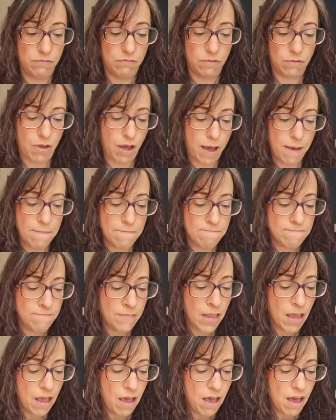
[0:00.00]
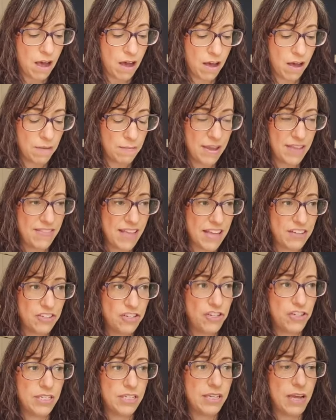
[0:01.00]
okay? Um, and
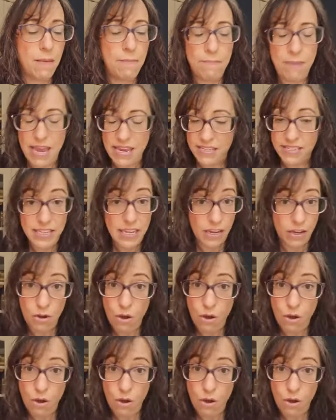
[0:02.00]
that's just a basic